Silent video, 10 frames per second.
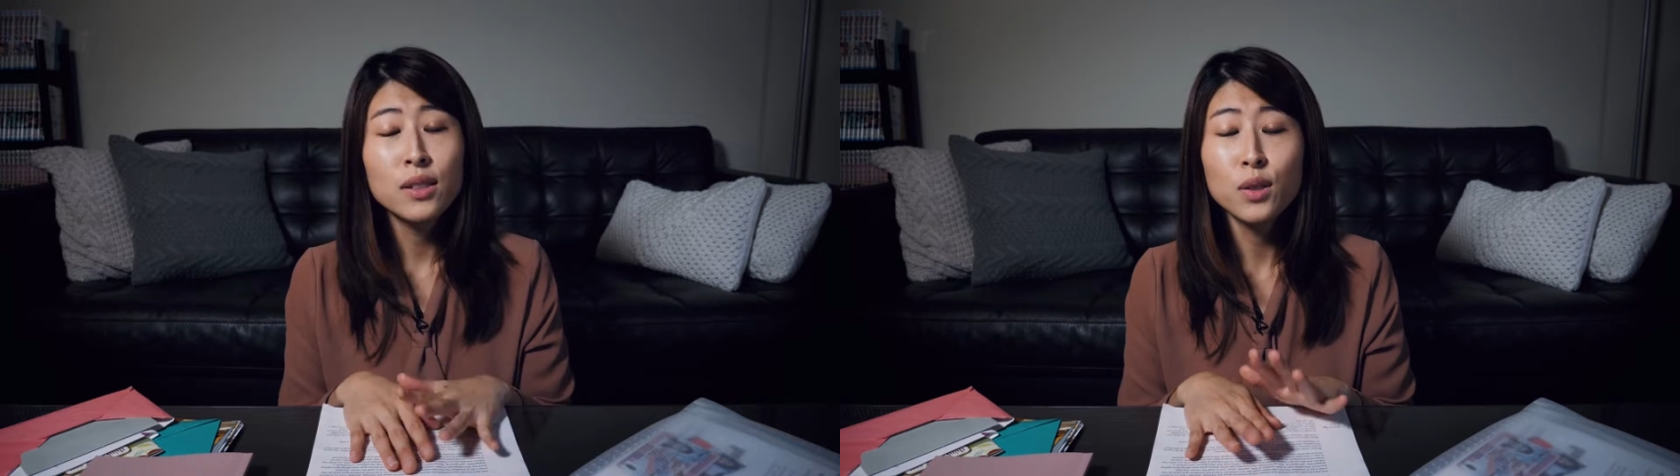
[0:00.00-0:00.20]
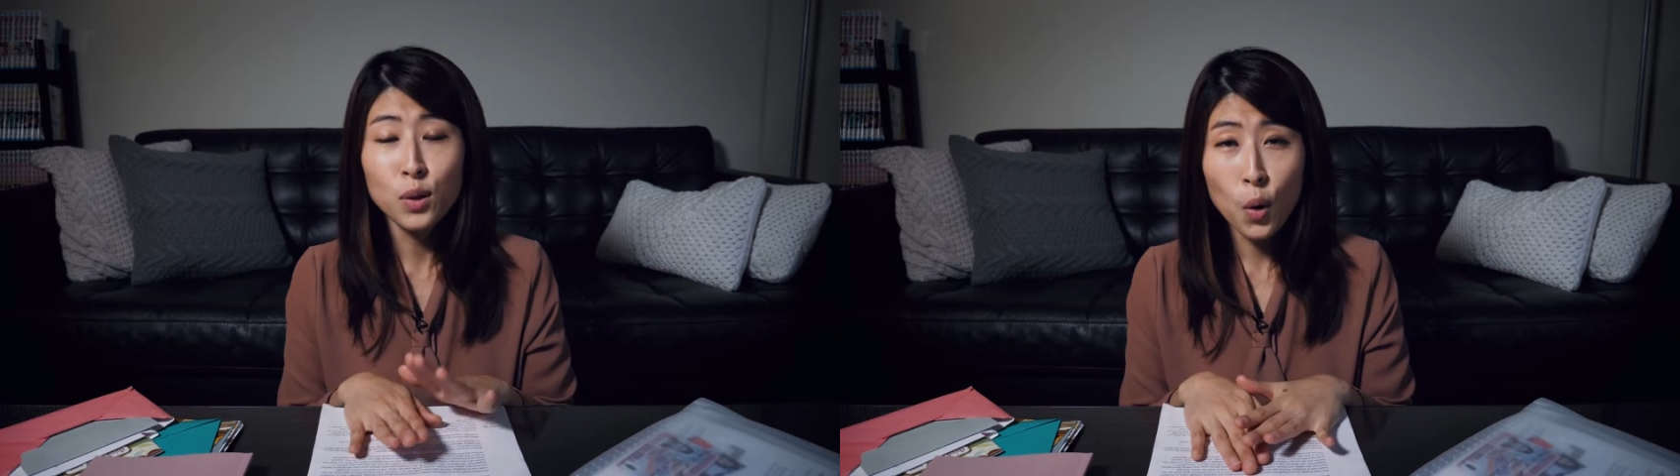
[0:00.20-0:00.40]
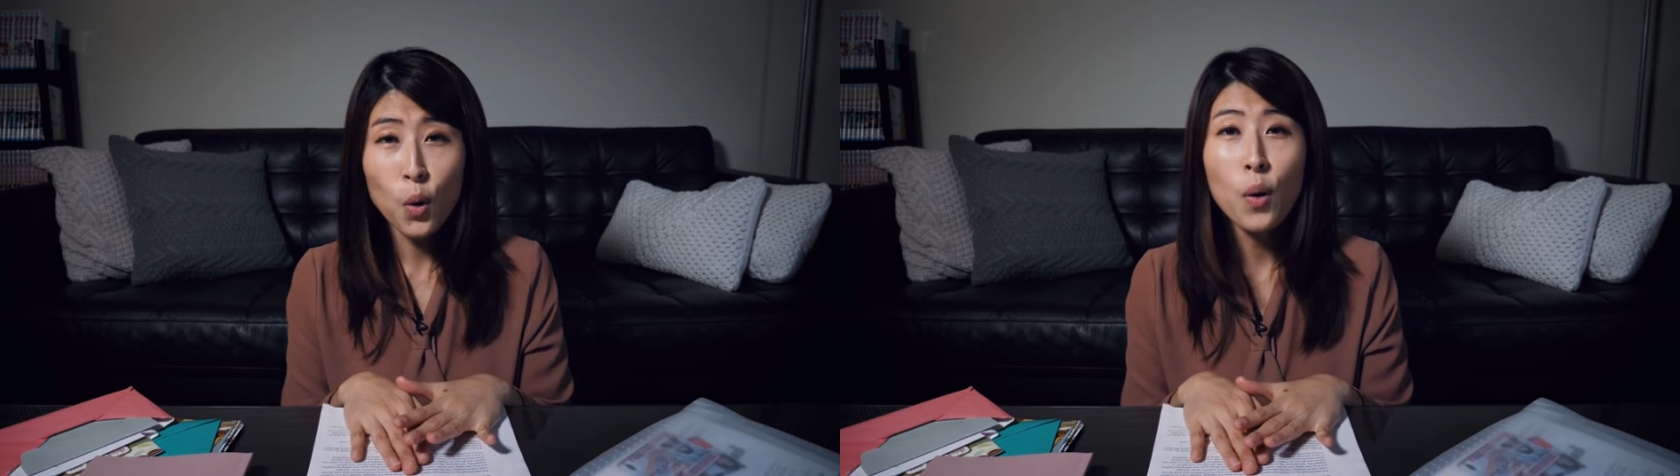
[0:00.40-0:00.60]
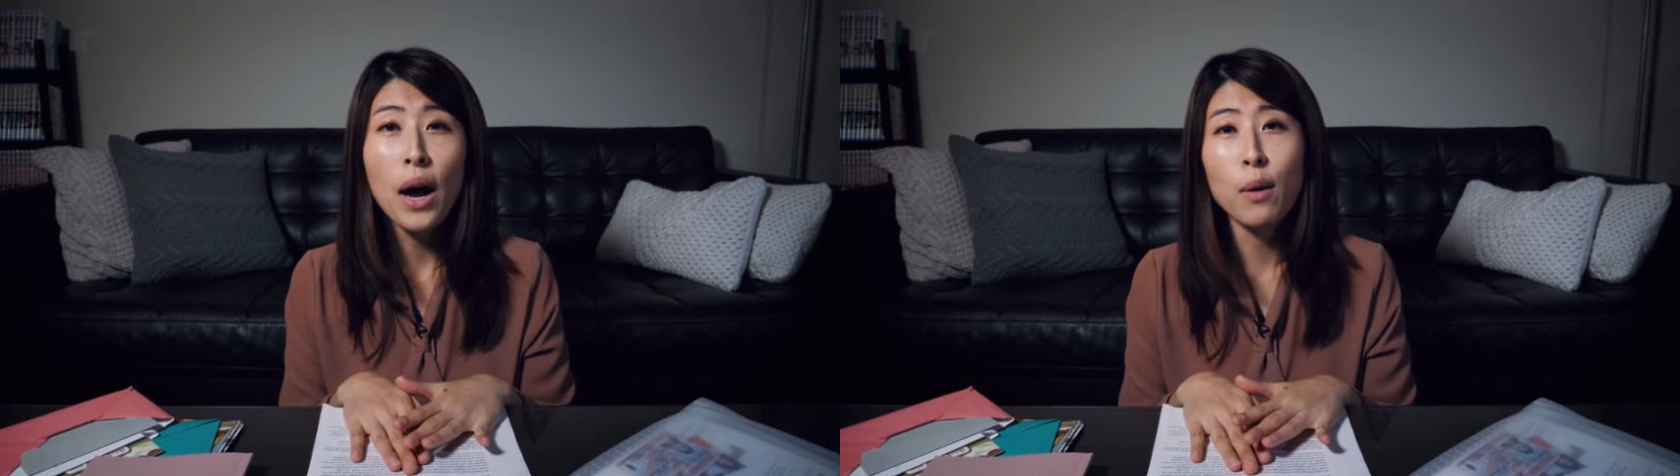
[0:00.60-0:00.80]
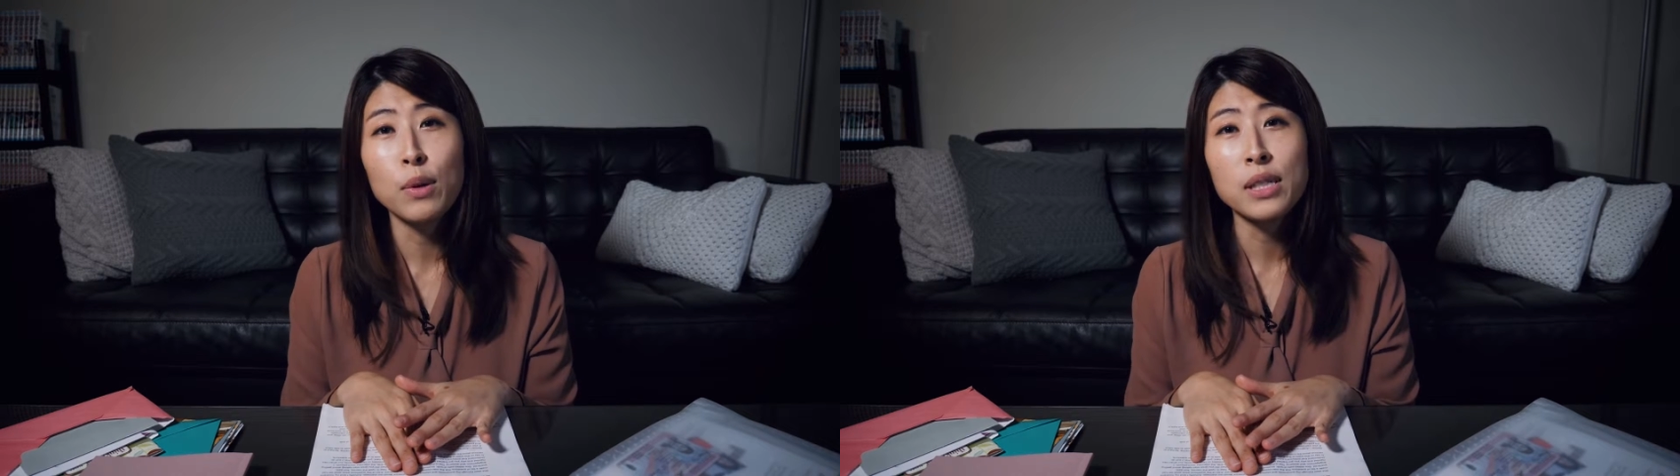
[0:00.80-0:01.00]
So
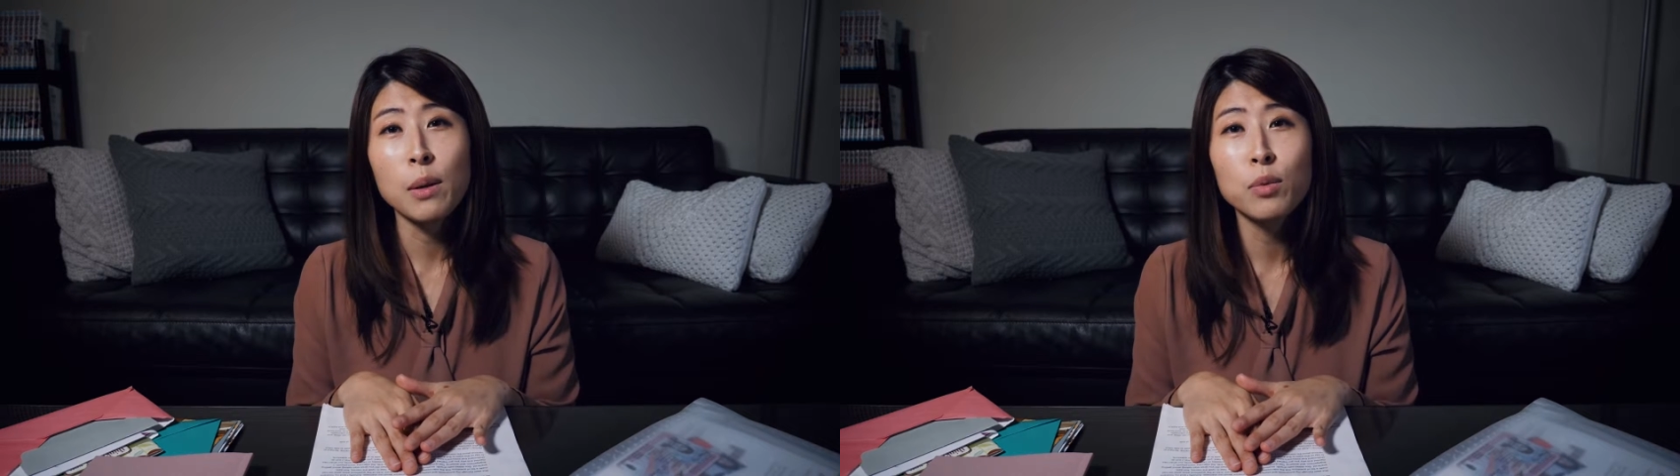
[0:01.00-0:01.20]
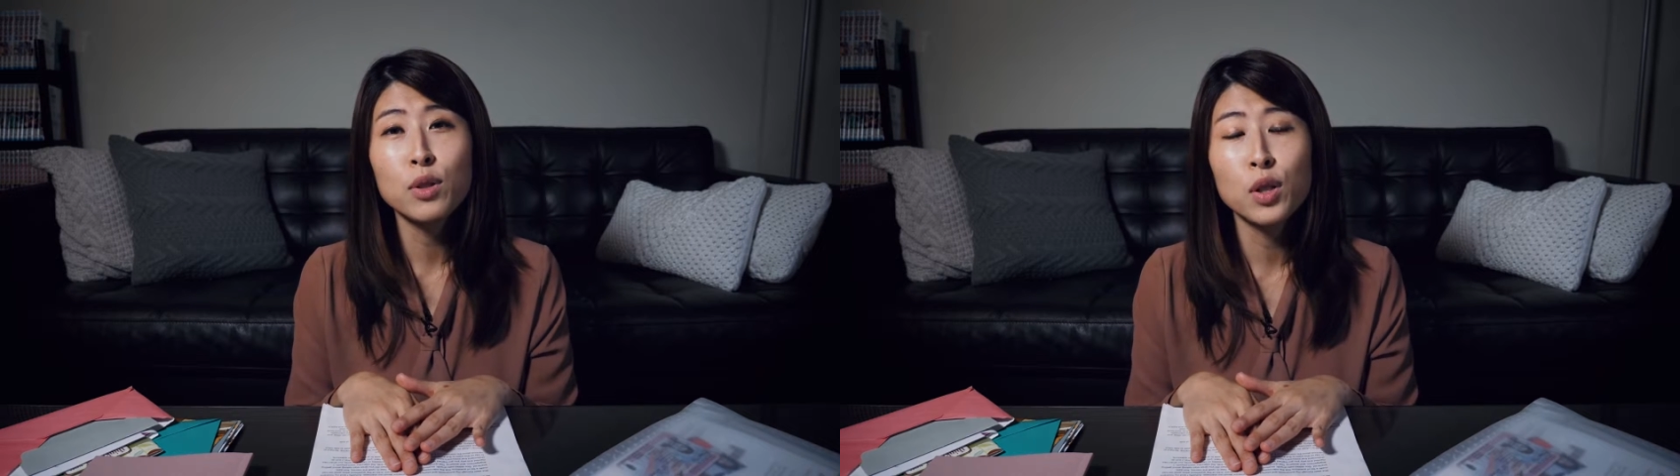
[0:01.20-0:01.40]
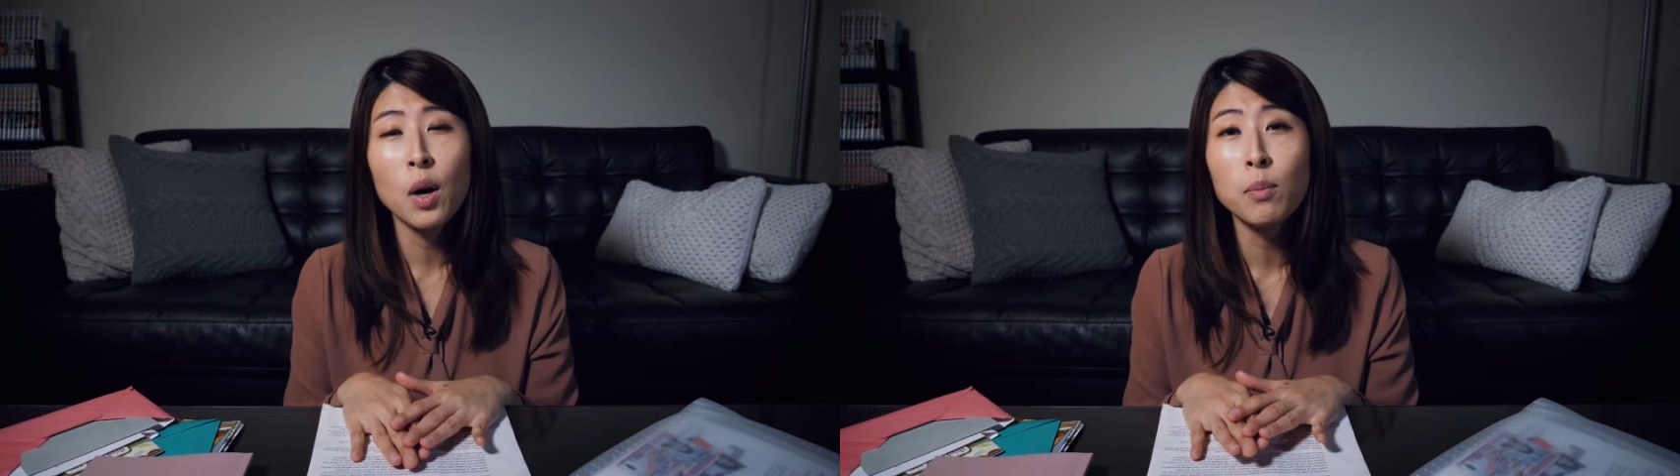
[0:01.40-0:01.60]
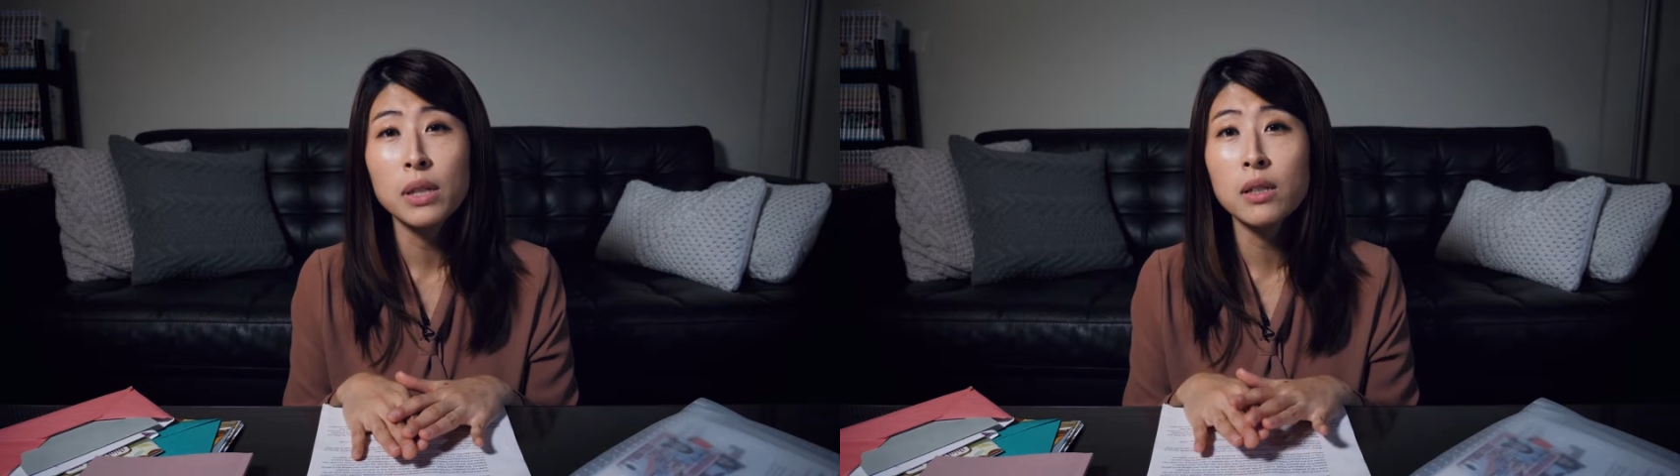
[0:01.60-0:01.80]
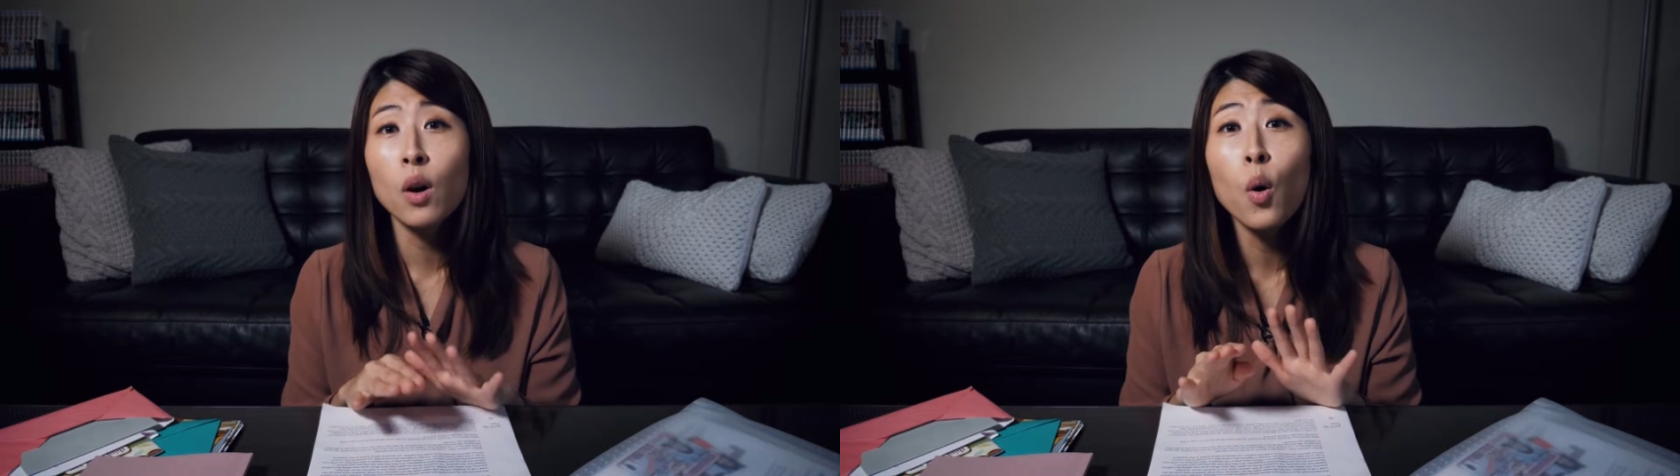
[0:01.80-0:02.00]
I was able to complete the